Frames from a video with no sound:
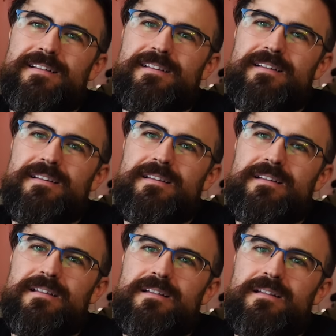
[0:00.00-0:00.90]

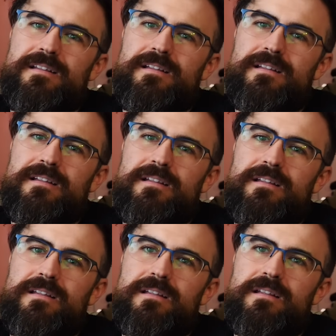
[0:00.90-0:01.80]

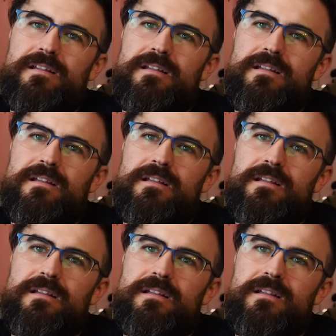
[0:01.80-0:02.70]

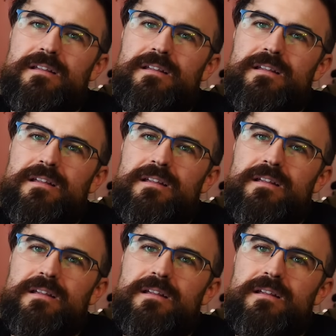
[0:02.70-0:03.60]

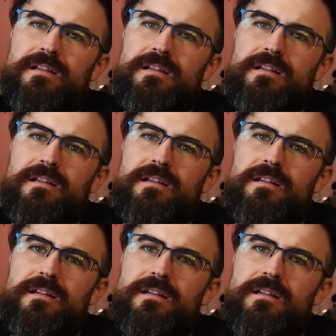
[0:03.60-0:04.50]

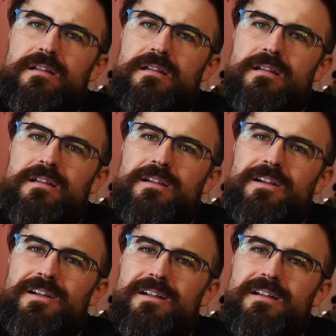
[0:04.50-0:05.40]

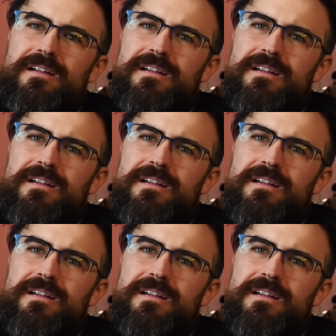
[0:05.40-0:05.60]
[no speech]